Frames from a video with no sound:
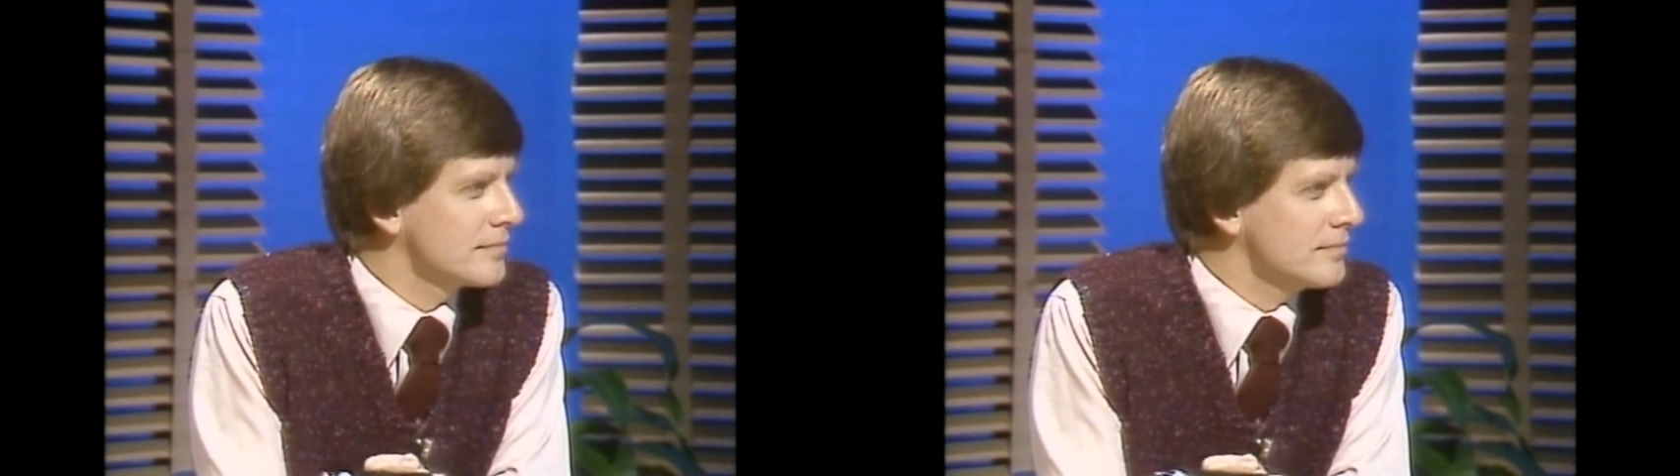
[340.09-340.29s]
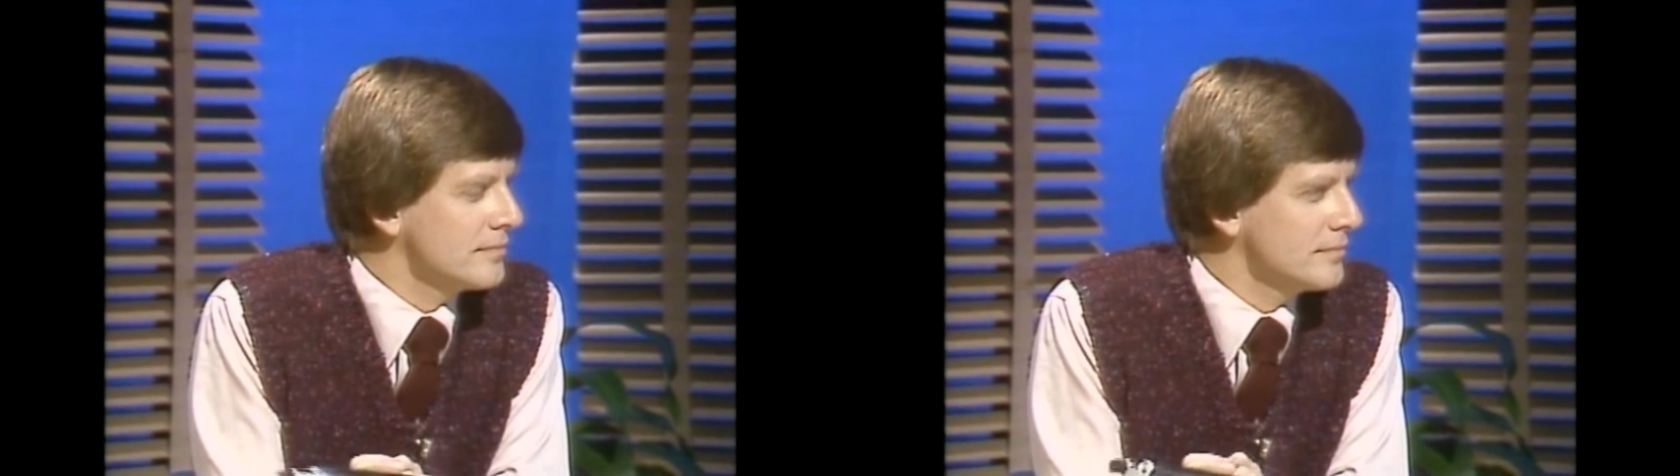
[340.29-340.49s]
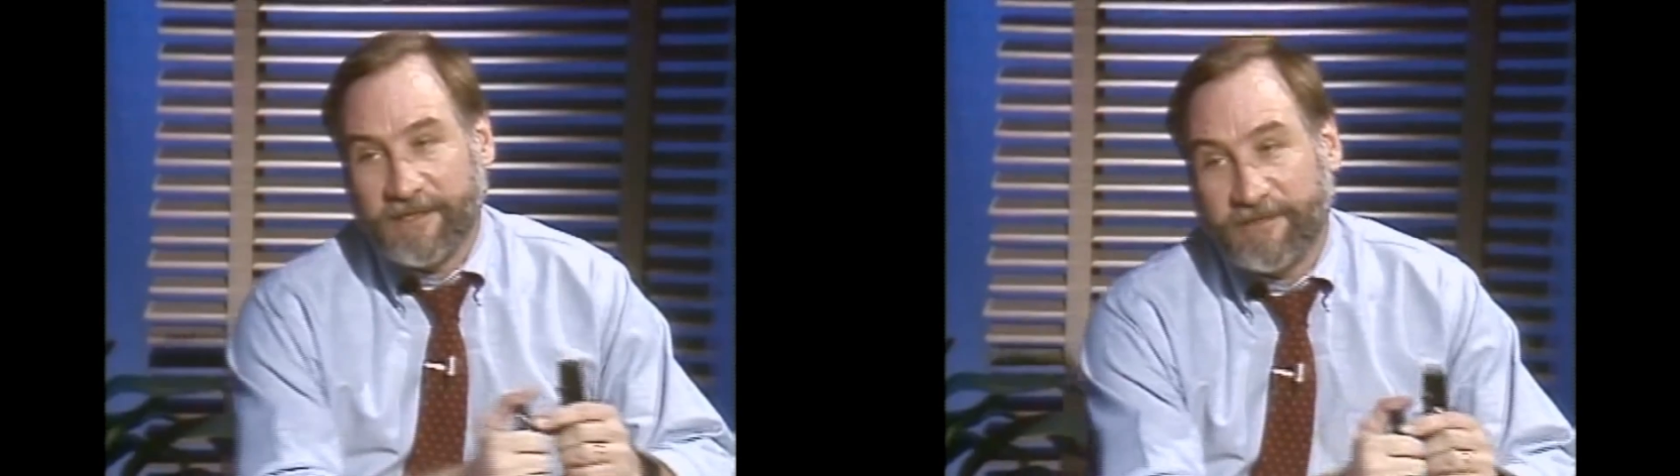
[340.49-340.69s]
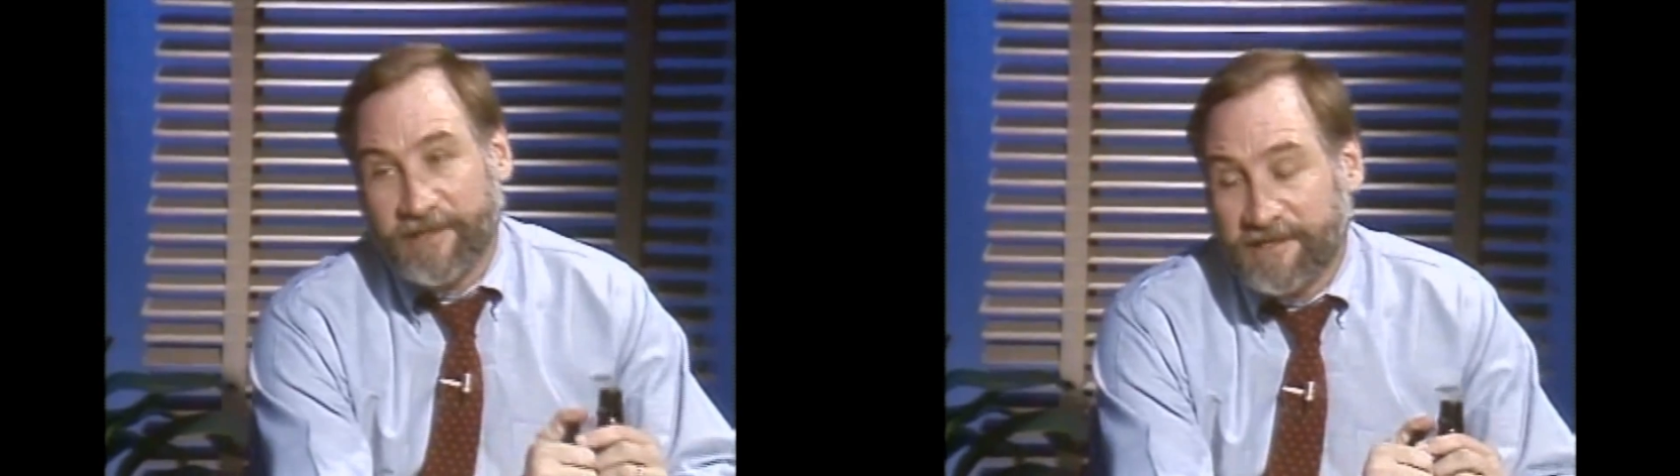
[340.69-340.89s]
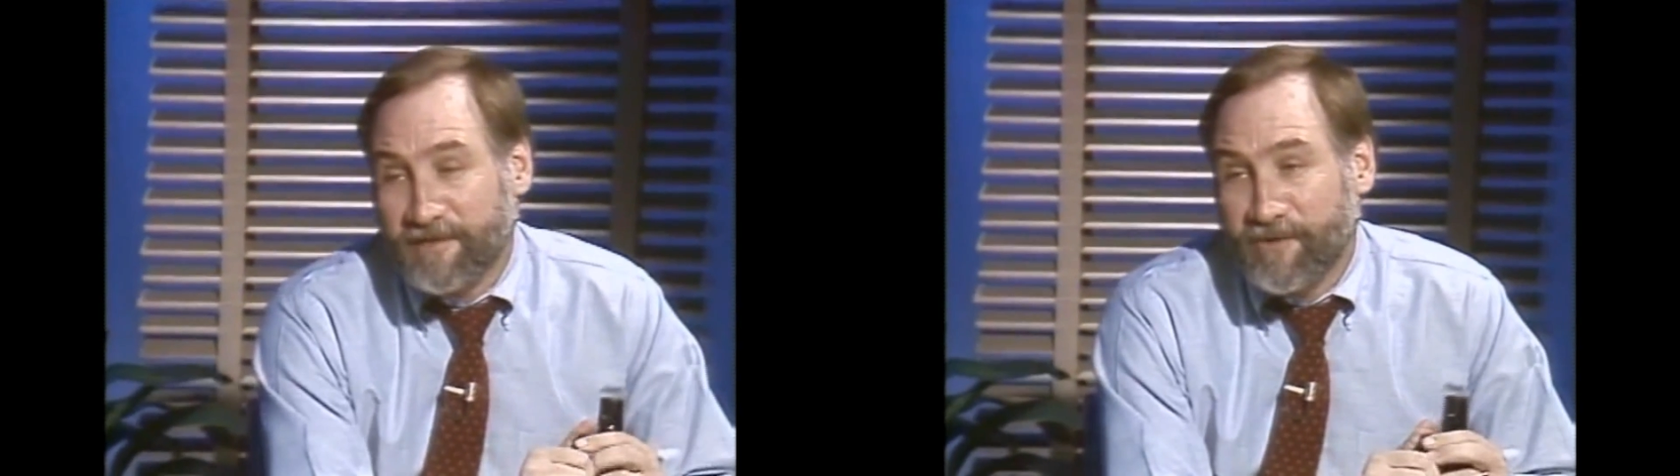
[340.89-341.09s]
I
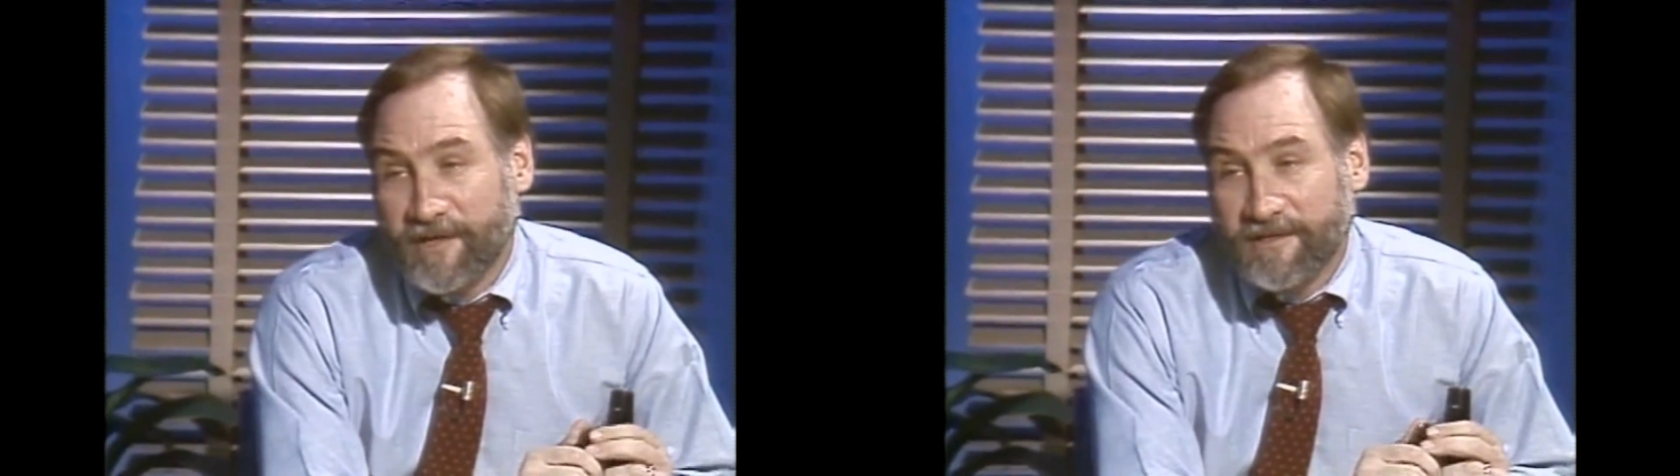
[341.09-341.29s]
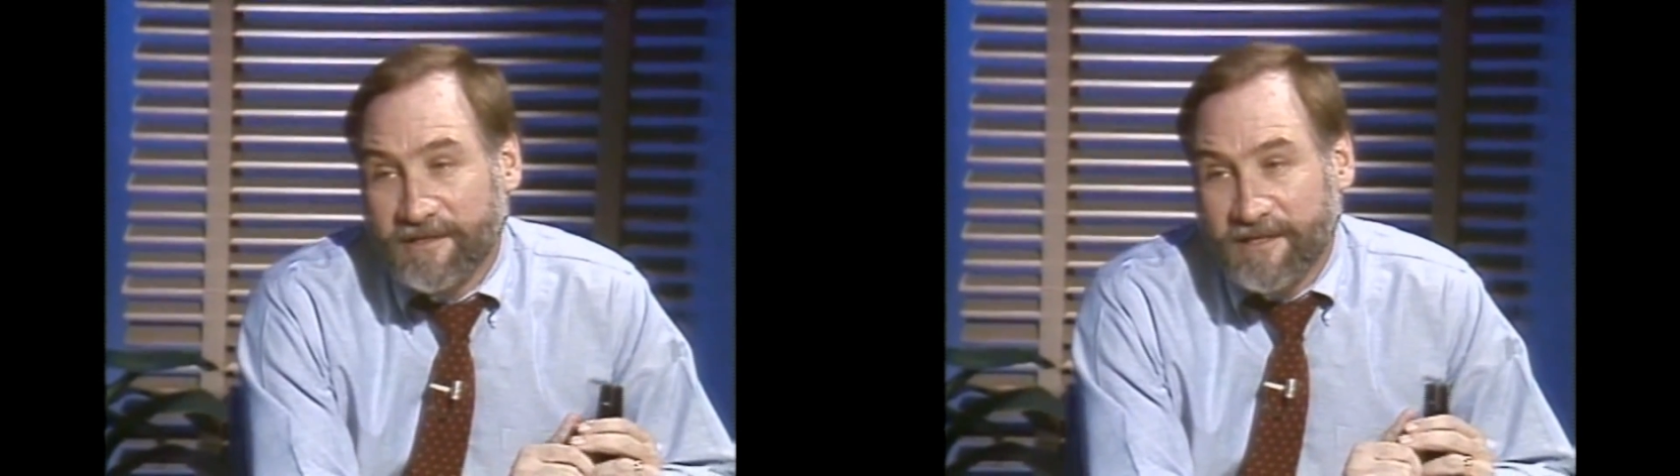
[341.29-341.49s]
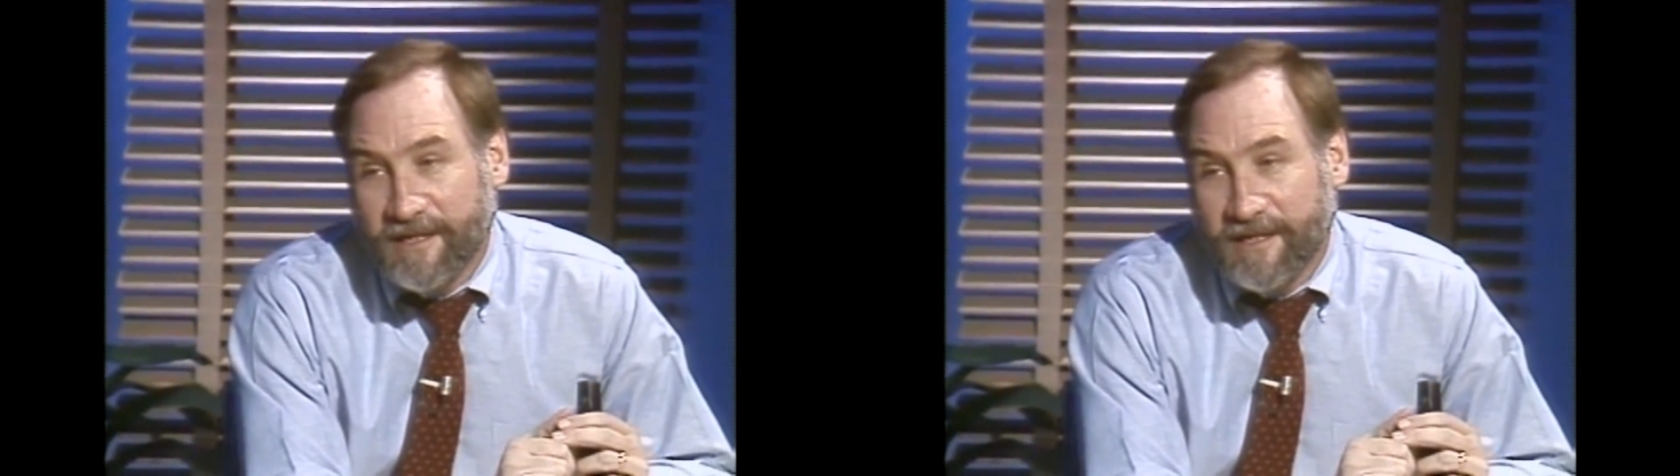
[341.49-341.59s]
illustrated someone else's